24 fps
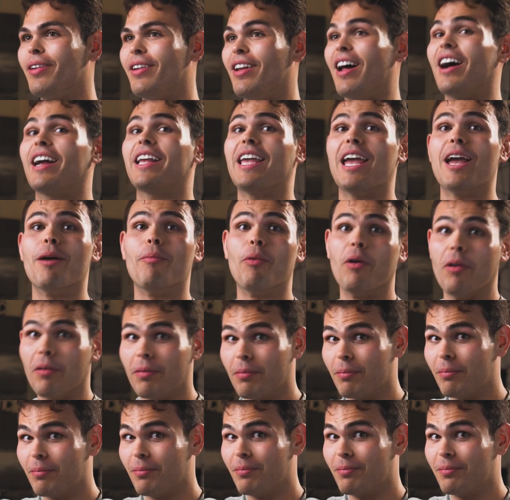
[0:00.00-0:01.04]
Not gamble.
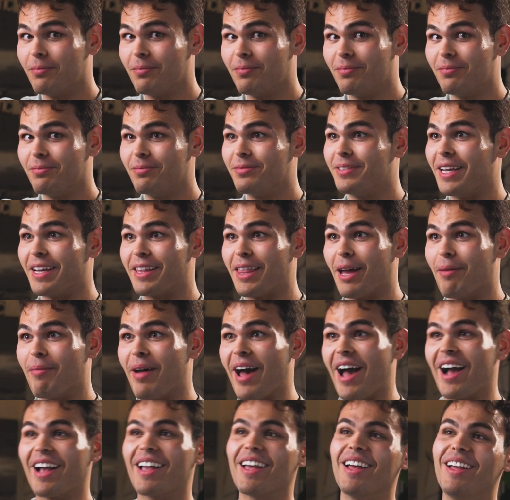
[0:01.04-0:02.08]
Take that
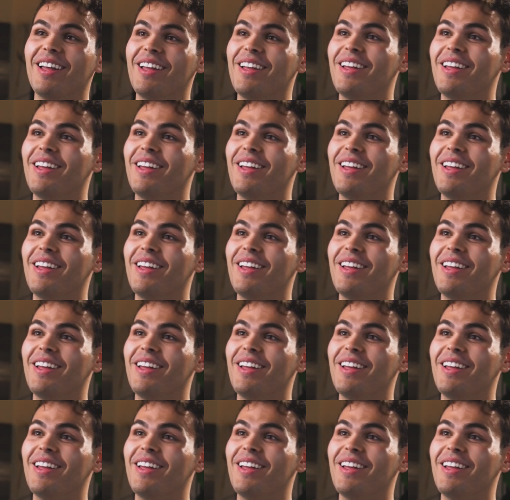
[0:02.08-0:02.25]
back.